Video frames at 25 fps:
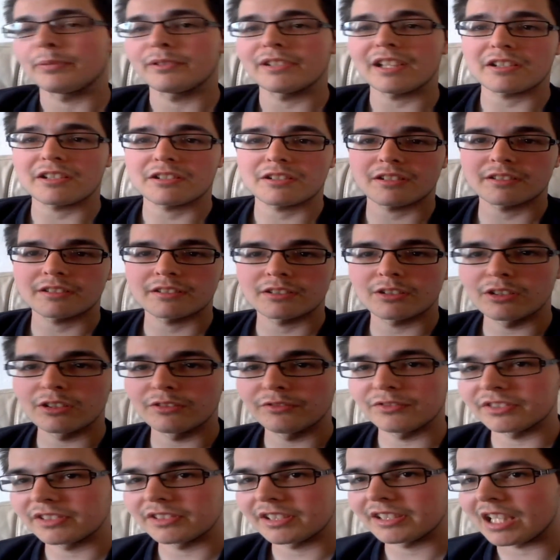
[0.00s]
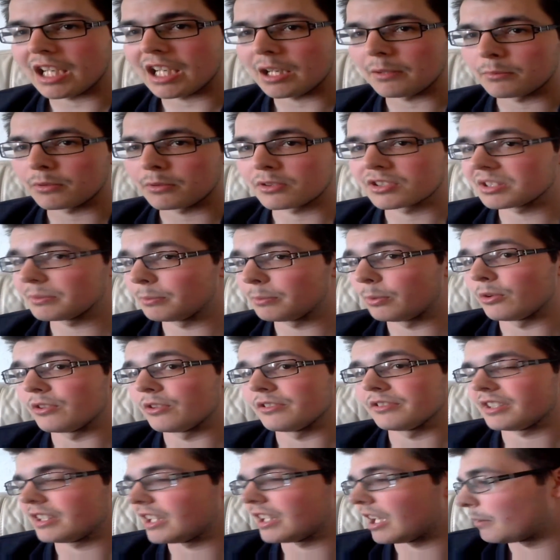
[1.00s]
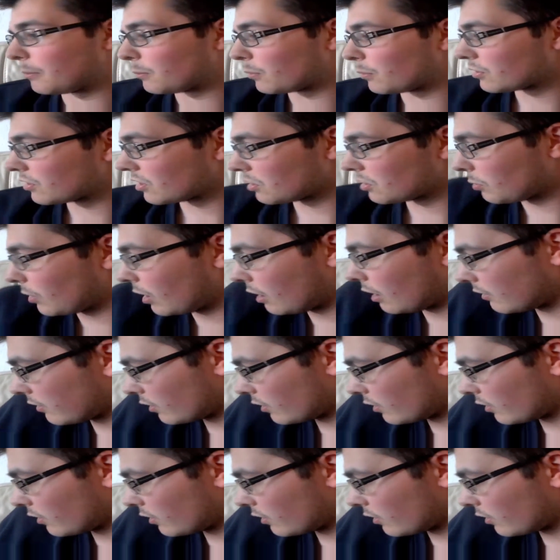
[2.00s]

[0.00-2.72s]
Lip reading: prediction, going for Dean Ambrose, supporting Dean Ambrose as well,